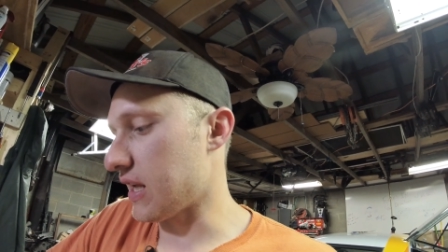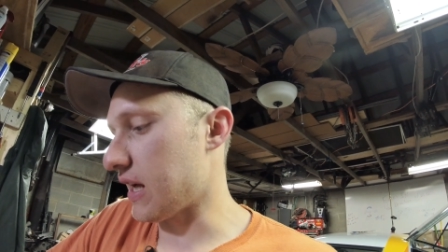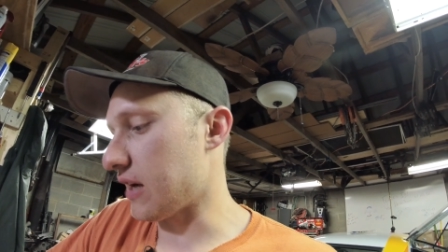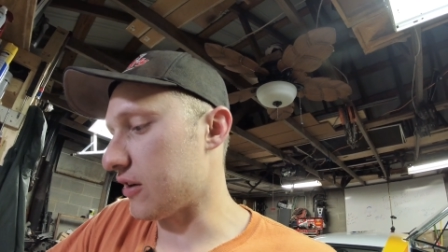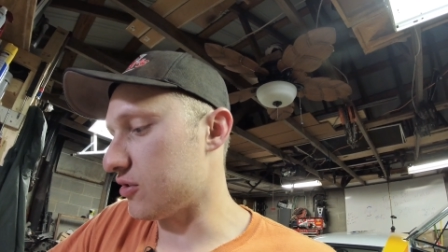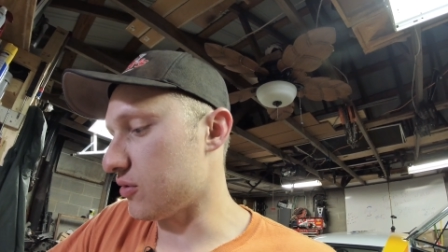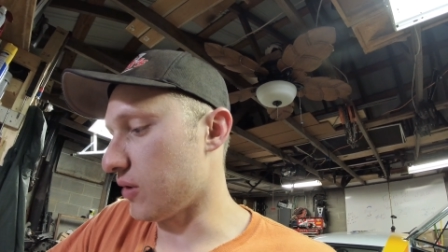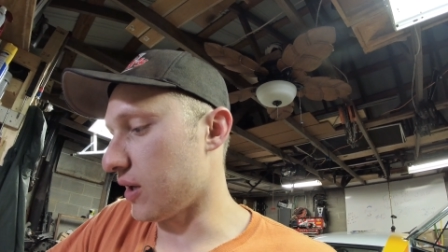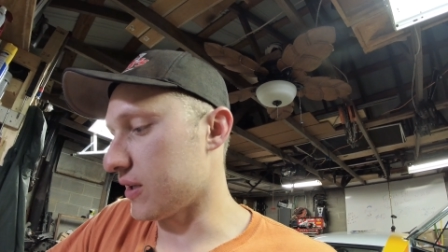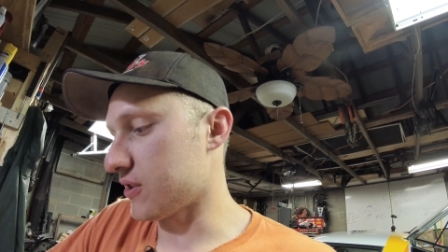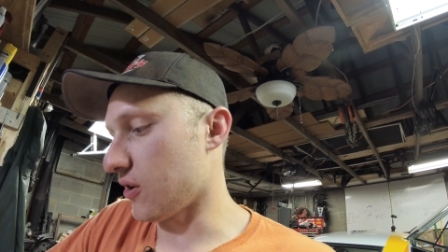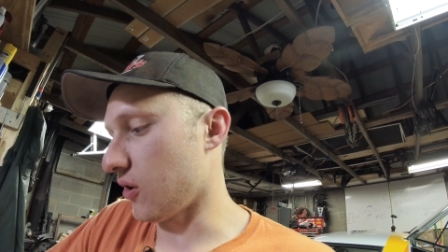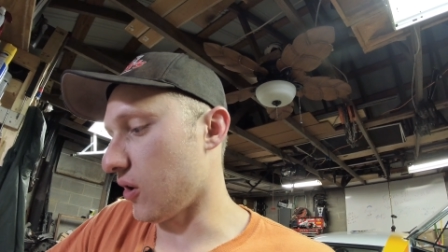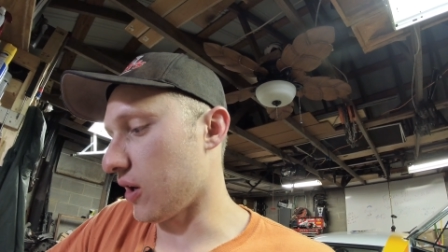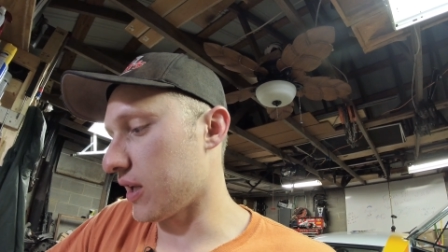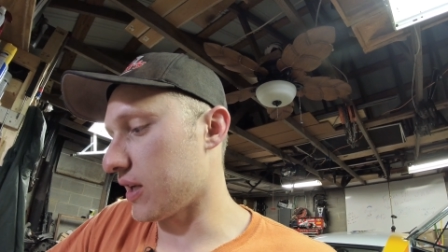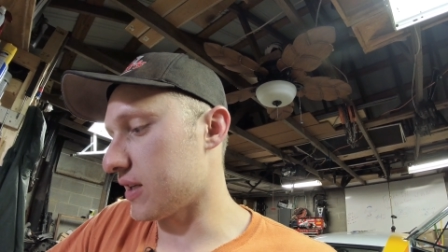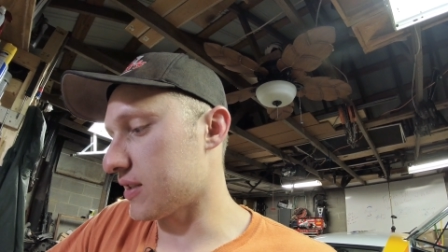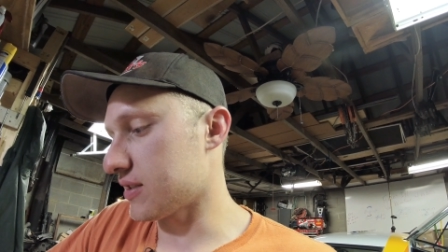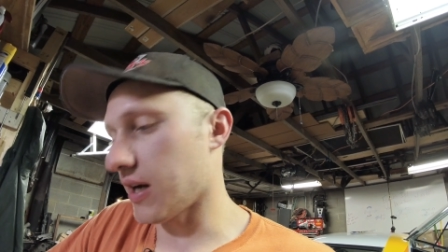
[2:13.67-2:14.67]
Now, do I
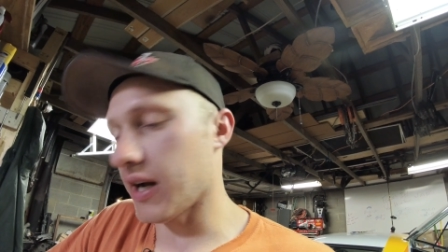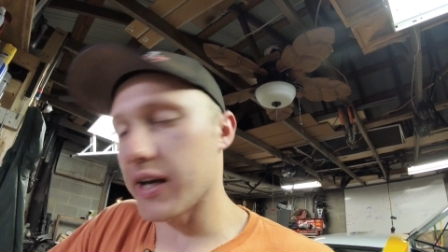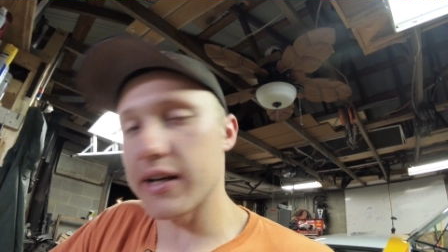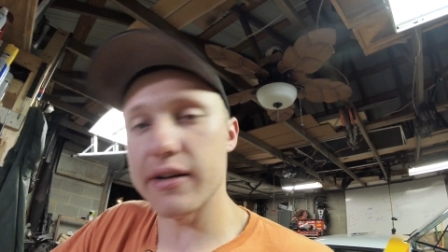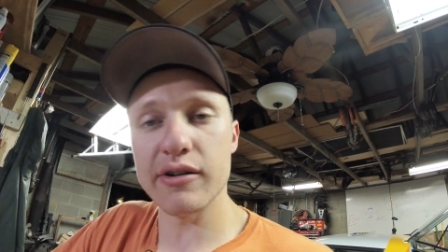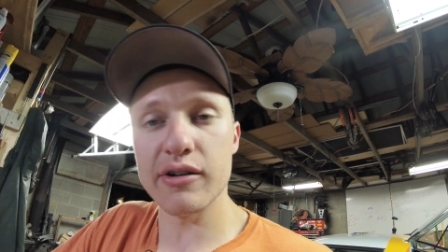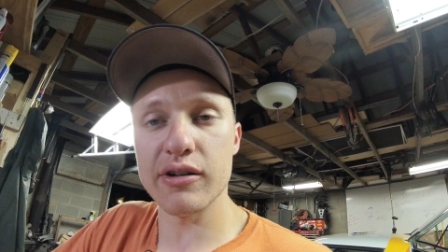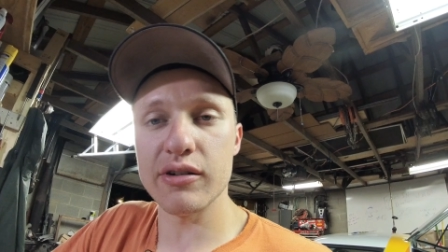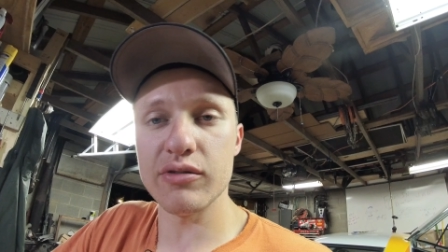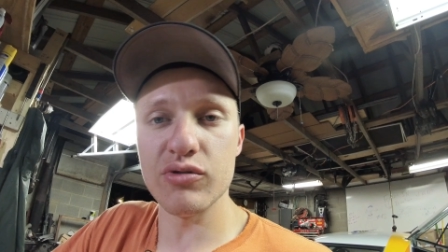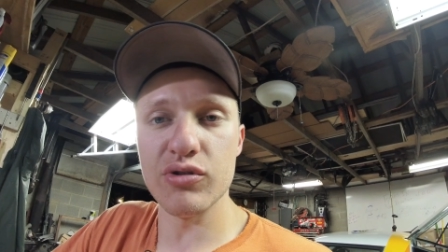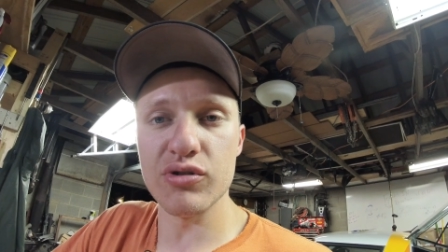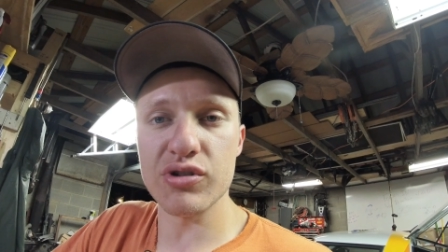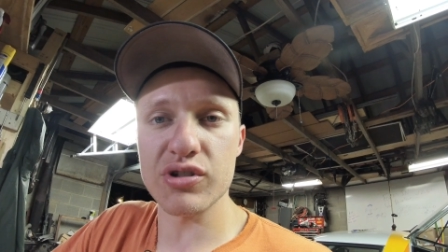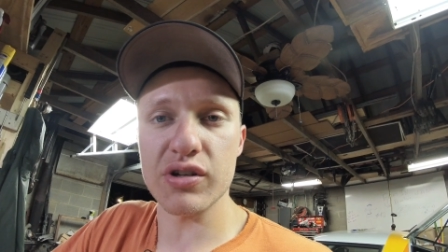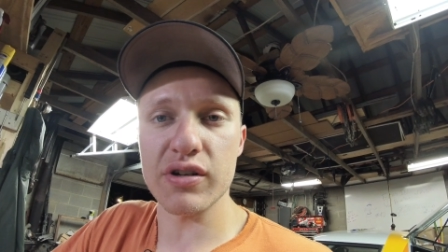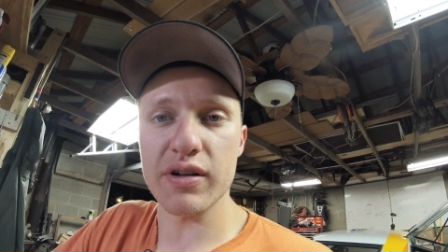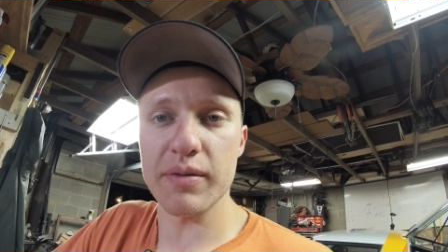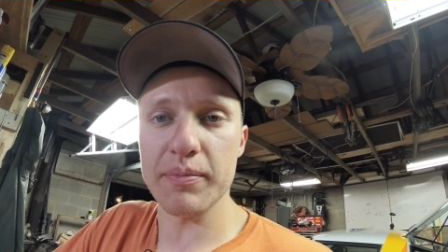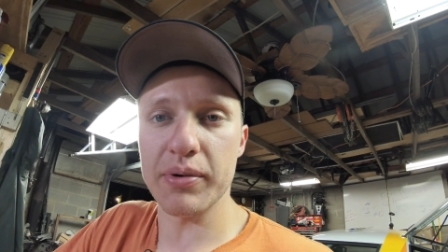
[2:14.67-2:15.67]
target a tighter or a
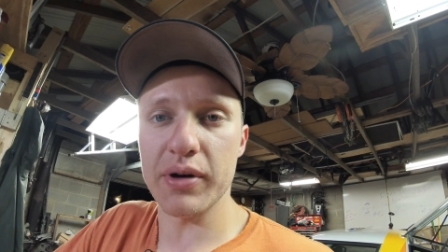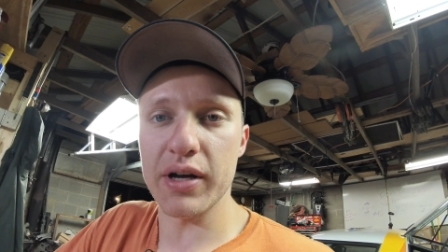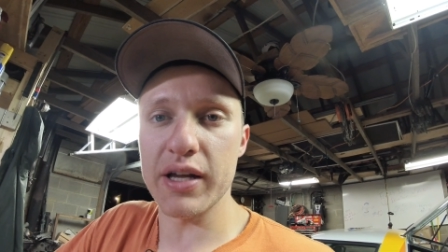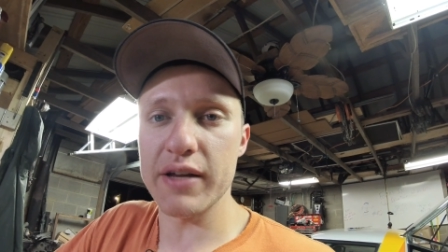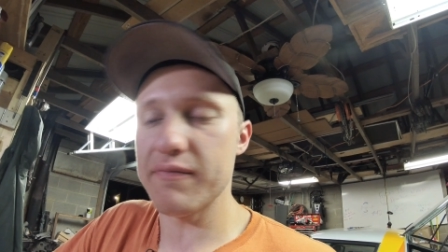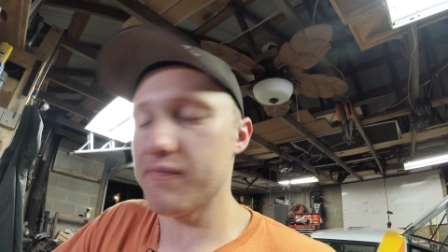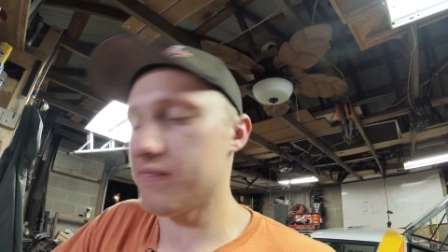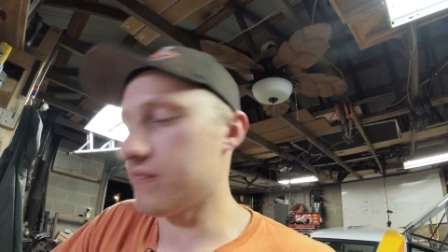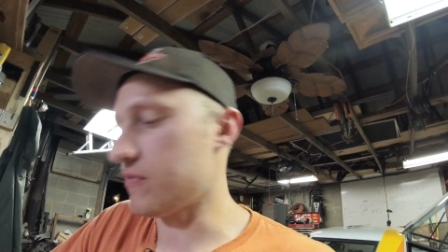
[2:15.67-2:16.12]
looser in play?